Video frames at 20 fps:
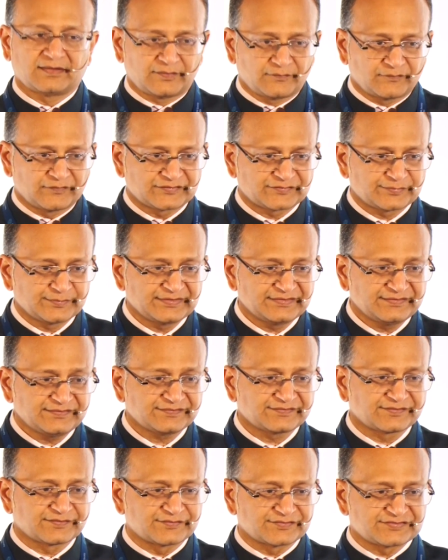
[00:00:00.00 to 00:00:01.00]
which
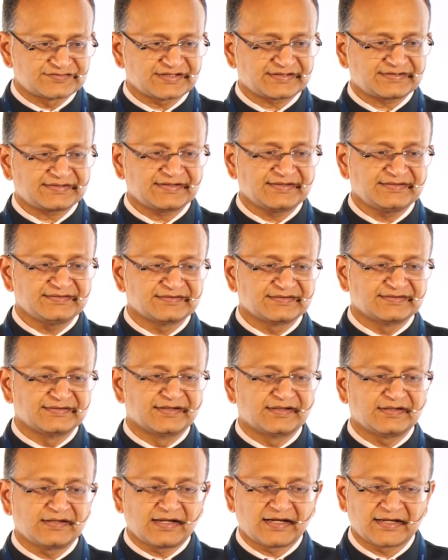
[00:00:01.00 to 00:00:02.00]
means rejecting the
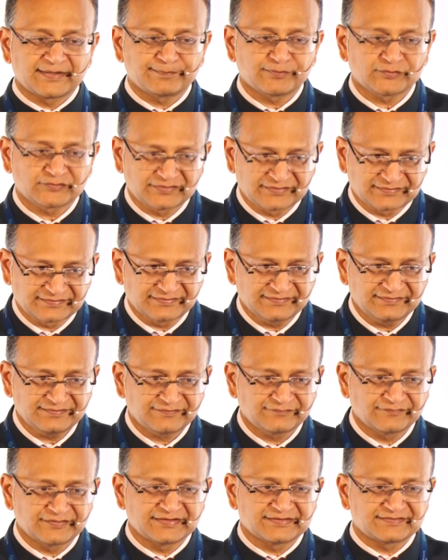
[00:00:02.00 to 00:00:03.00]
null
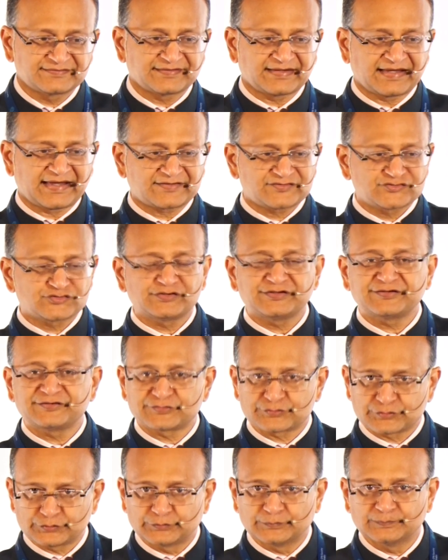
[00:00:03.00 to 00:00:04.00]
hypothesis when it's actually
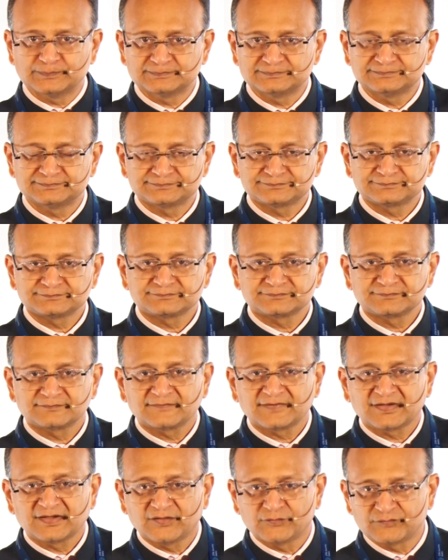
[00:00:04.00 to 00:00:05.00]
true,
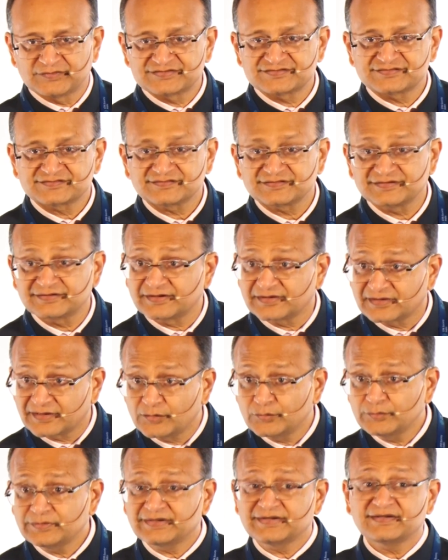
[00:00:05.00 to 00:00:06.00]
which in
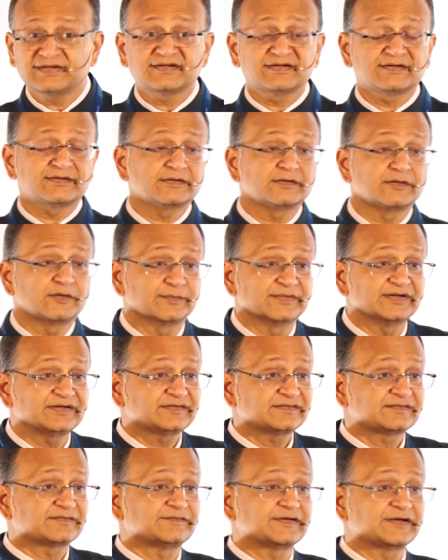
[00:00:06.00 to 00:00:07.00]
accounting and
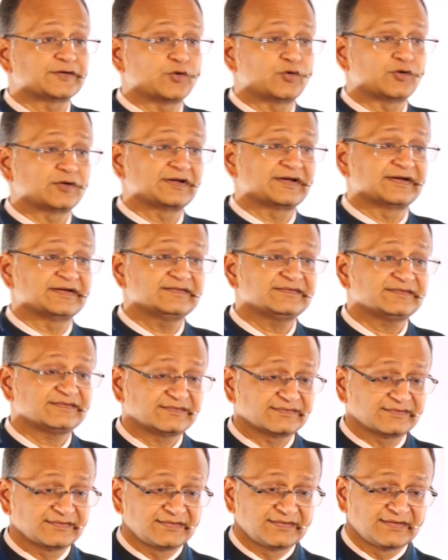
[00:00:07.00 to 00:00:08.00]
economics we call as
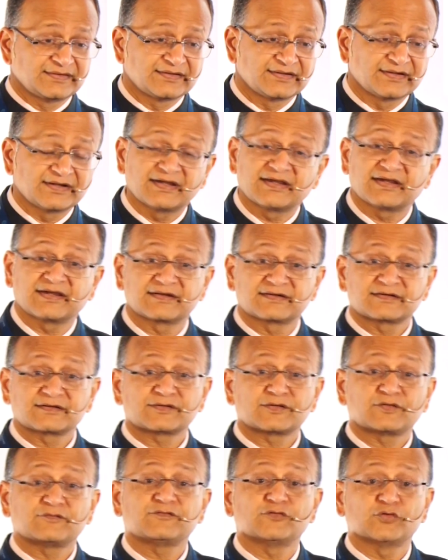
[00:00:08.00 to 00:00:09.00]

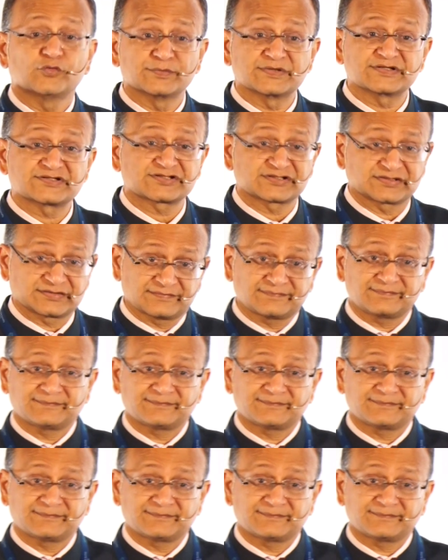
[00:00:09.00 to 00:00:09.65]
error of omission.